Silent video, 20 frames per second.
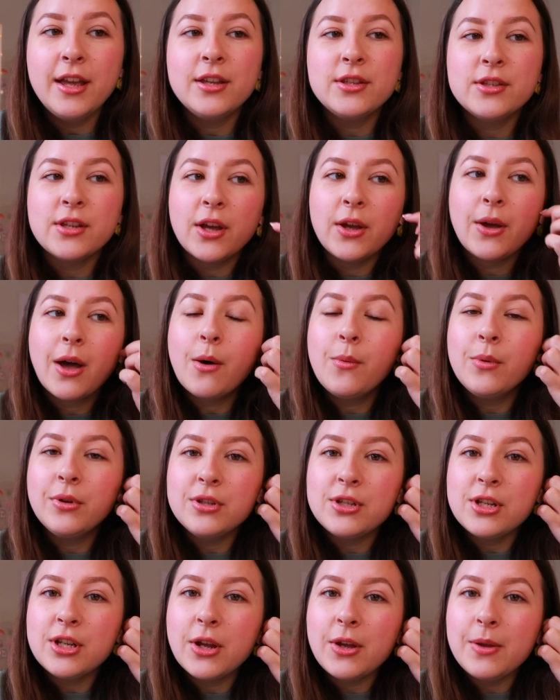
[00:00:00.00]
So I
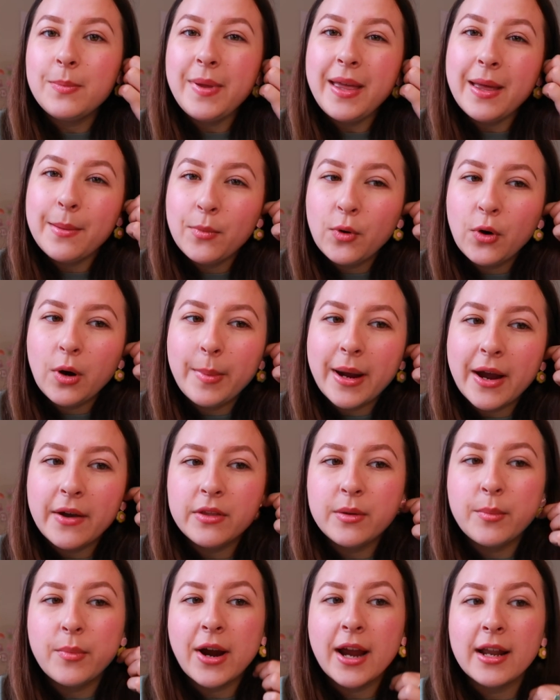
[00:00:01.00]
want to know a bit more
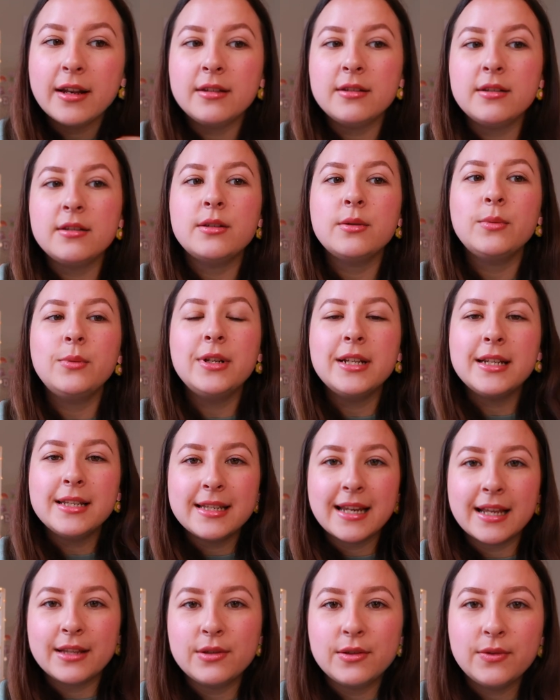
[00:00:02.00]
about the brand, what it
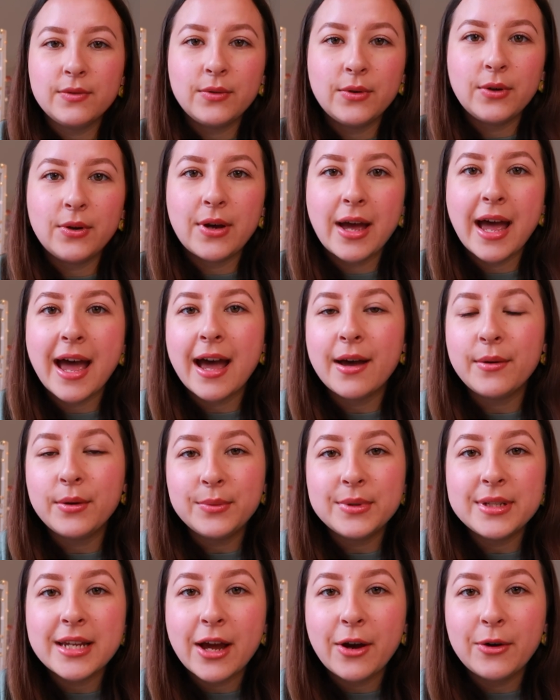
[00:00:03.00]
stands for, how it
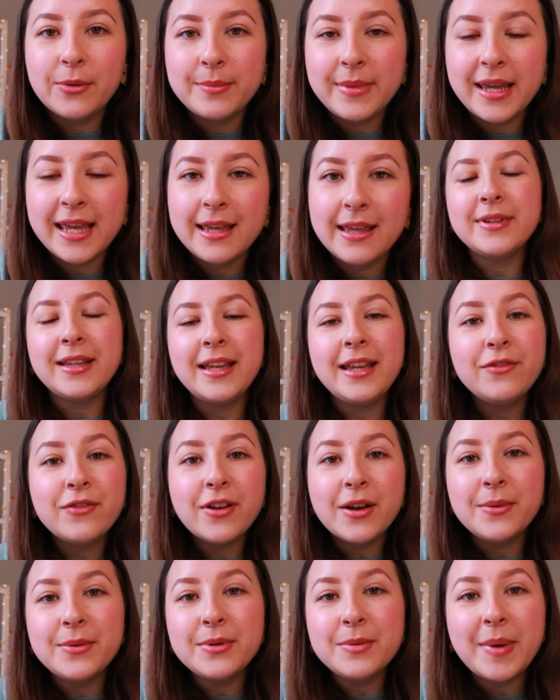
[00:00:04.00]
would help me, if
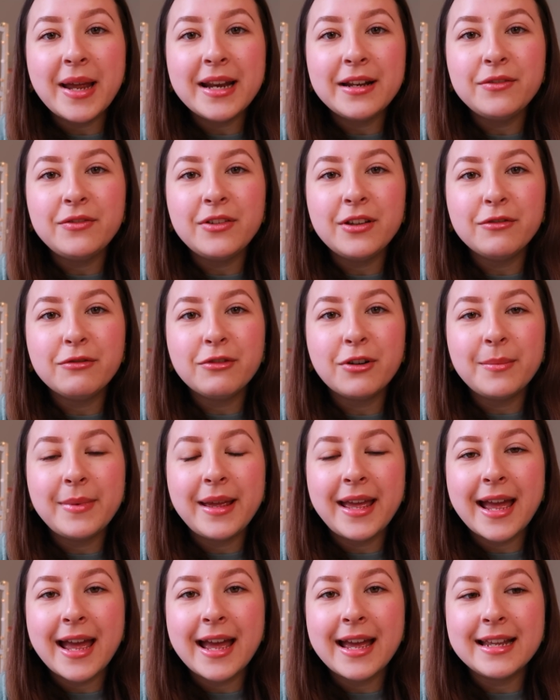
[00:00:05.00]
I would benefit from
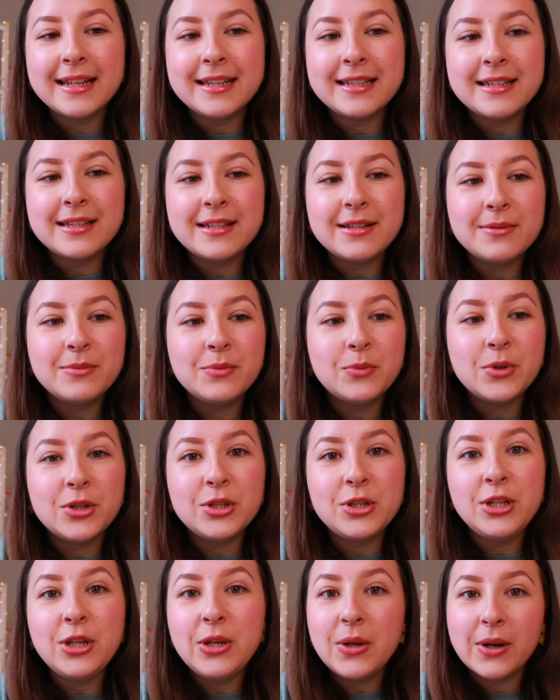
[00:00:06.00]
it, and
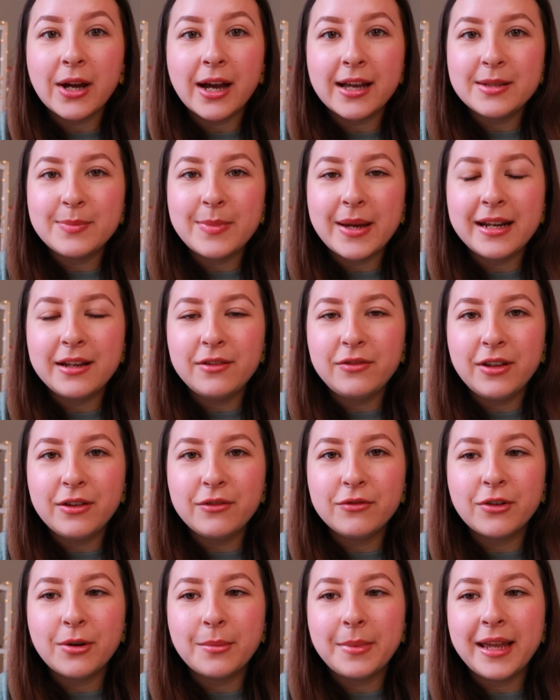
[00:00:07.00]
would you guys
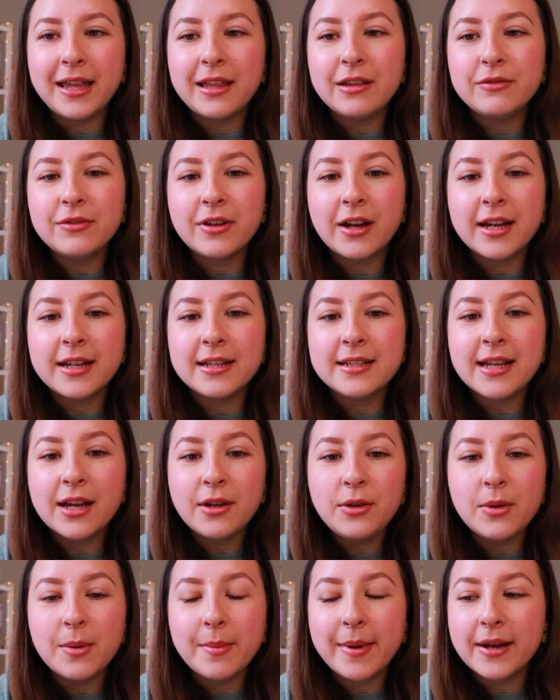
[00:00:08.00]
benefit from it if I
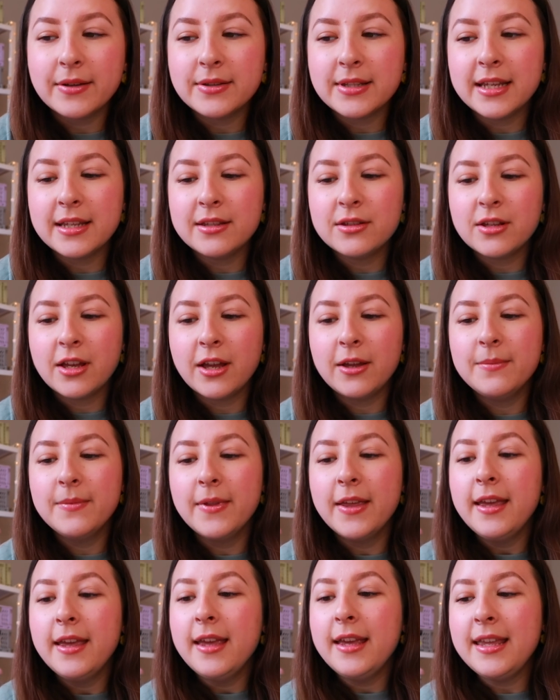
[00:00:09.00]
tell you about it. So
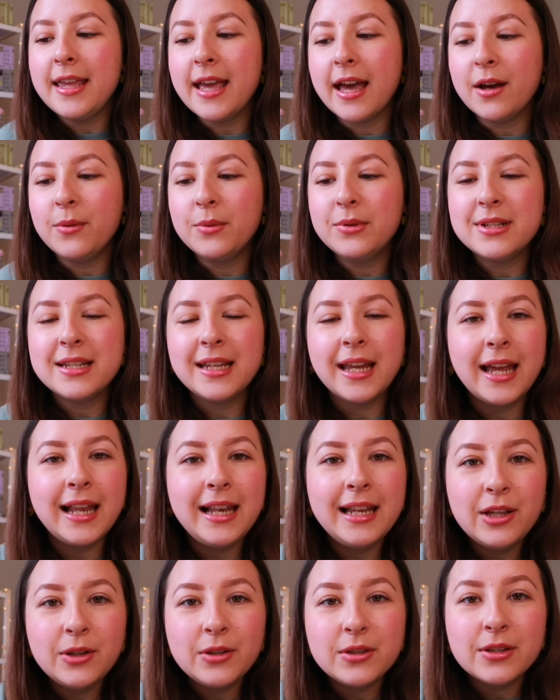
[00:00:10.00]
yeah, I want to get
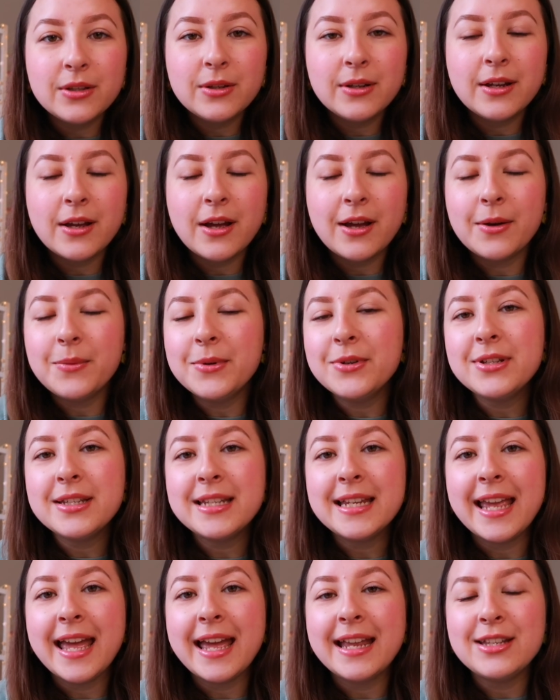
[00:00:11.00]

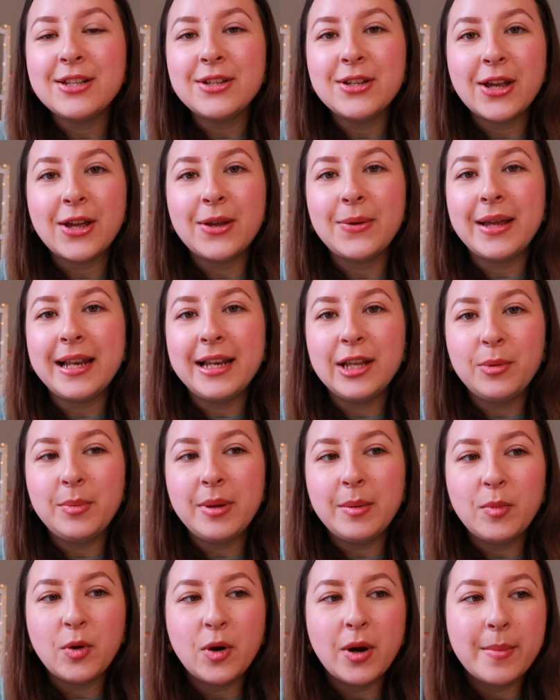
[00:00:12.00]
to know a little
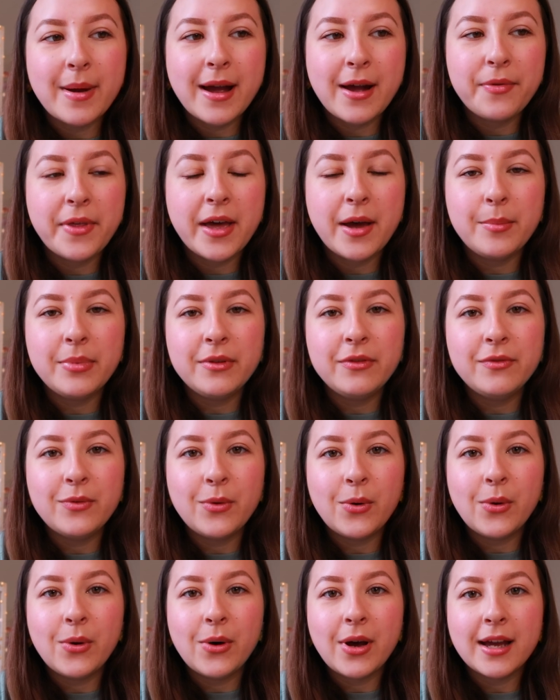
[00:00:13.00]
bit more about that
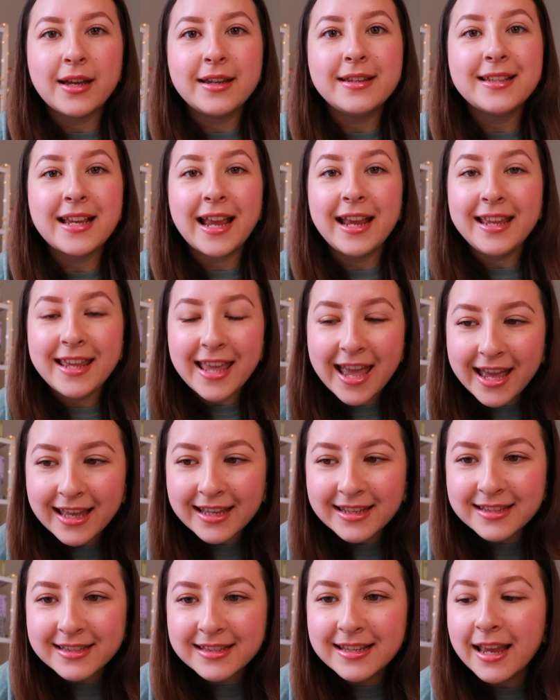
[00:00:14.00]
before I say
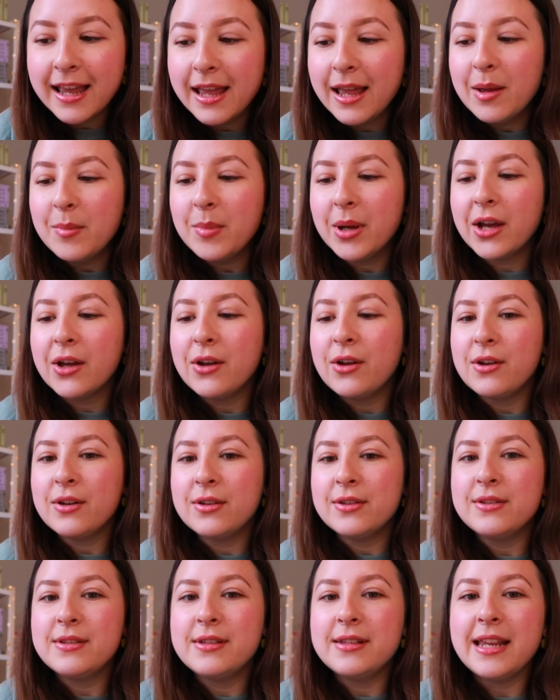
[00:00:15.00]
yes,
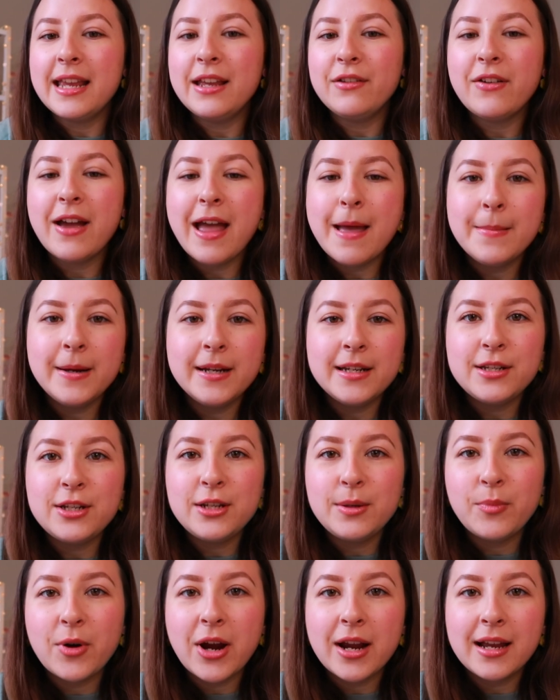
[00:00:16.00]
because if I am going to
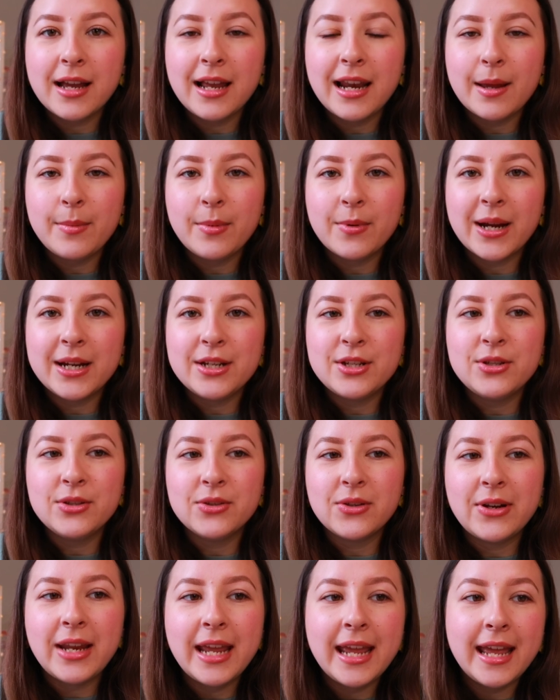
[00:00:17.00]
do brand
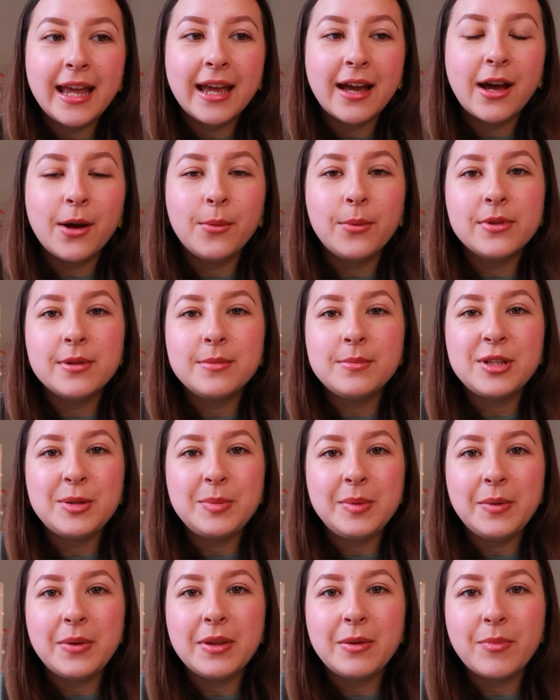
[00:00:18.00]
collaborations on here, I want them to
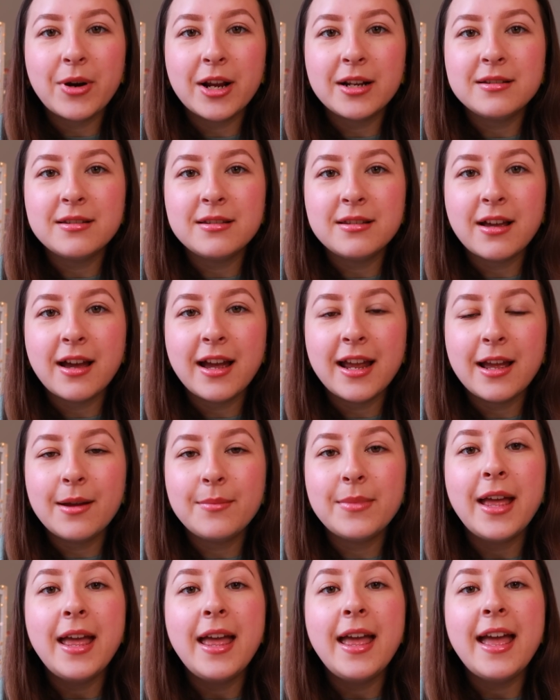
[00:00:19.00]
be with brands that I
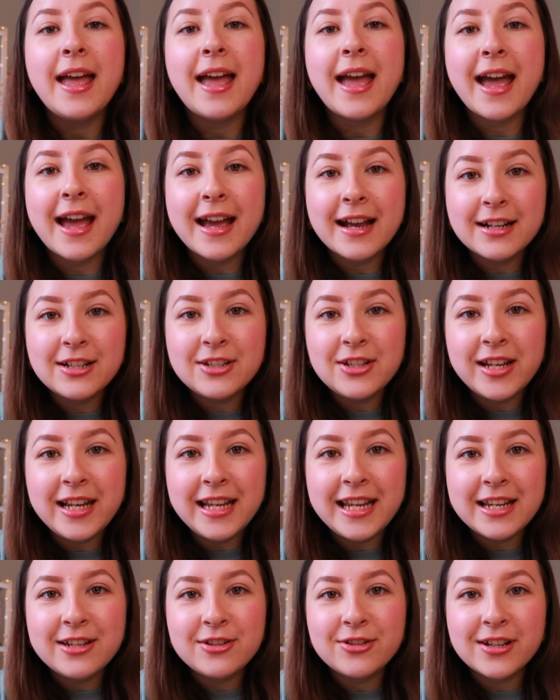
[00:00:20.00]
am
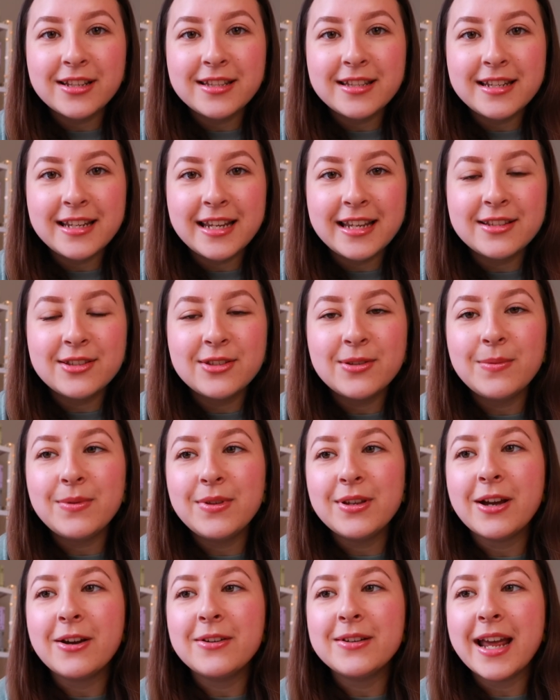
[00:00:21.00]
actually interested in,
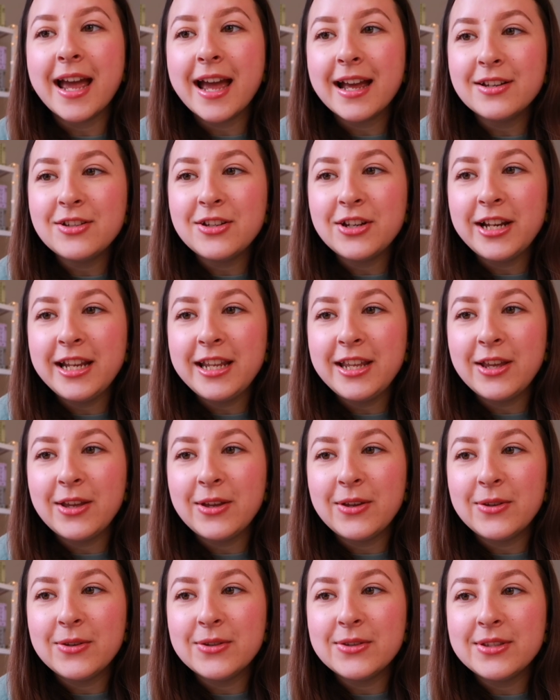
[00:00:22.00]
something I'd actually
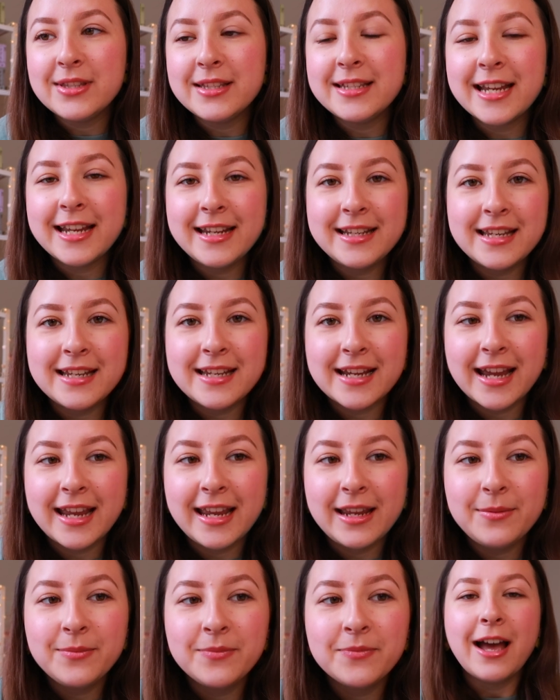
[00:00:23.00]
use day to
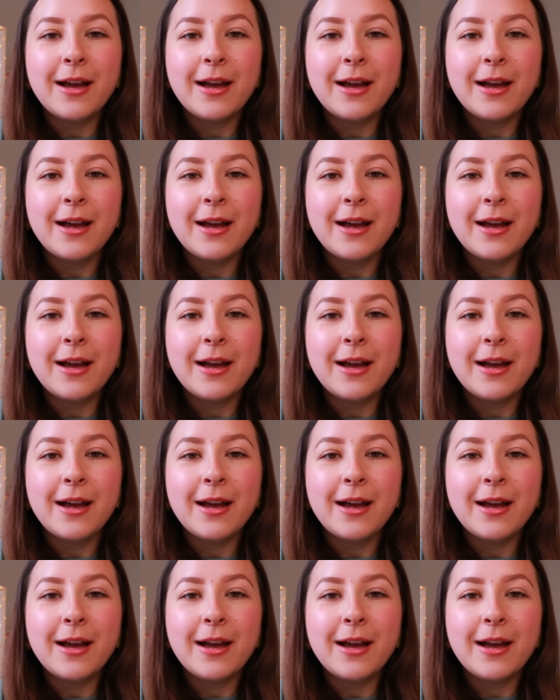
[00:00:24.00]
day.